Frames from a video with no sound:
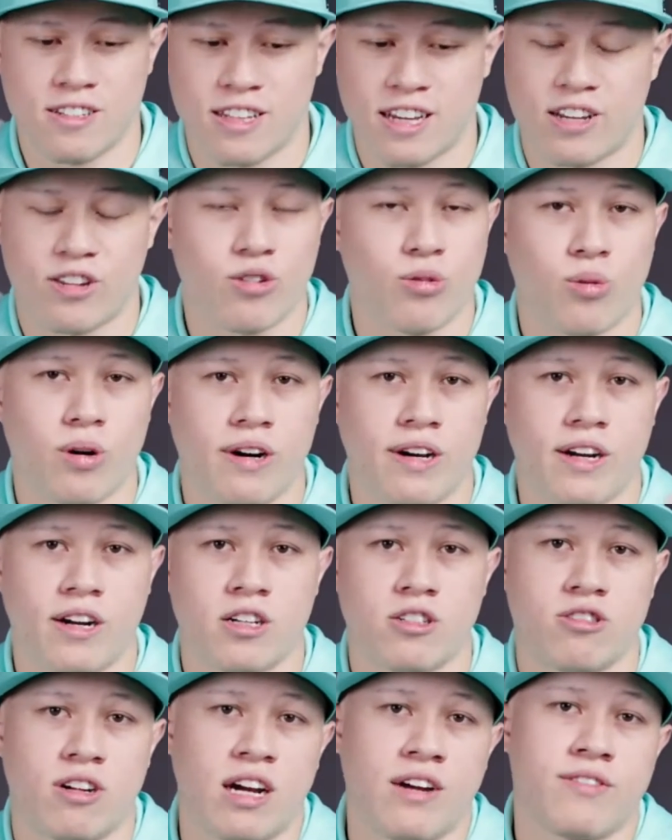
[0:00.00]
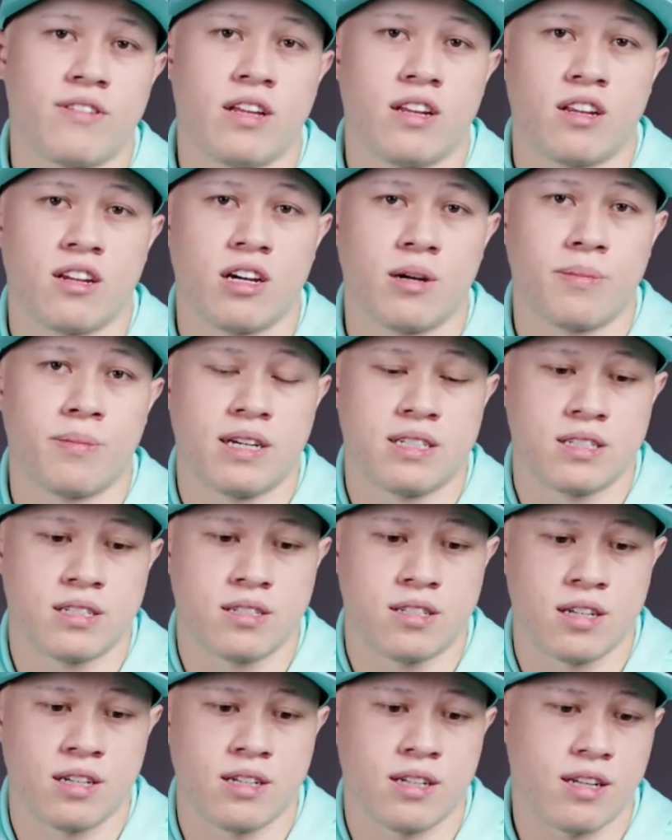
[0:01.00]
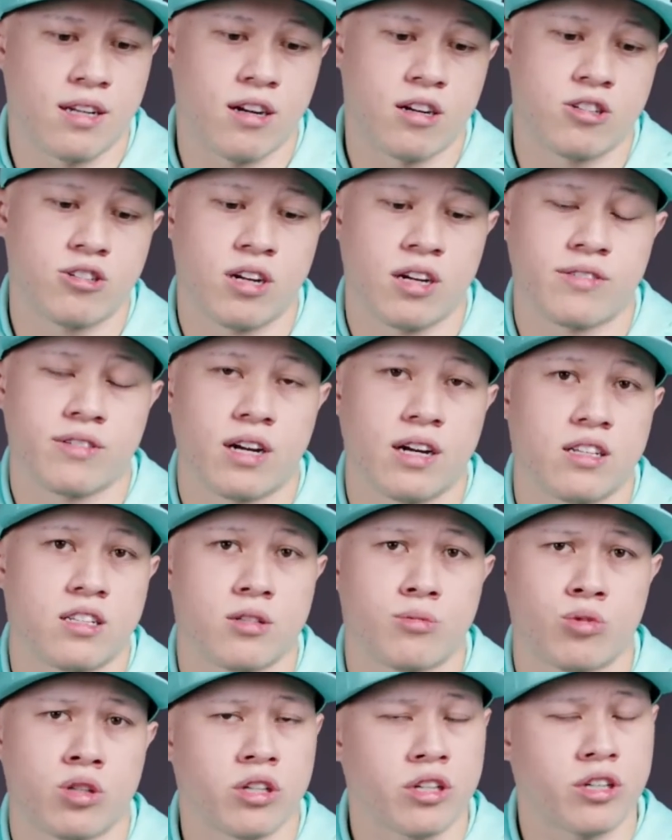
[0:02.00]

That's why our draft ended up as it did, and our draft got some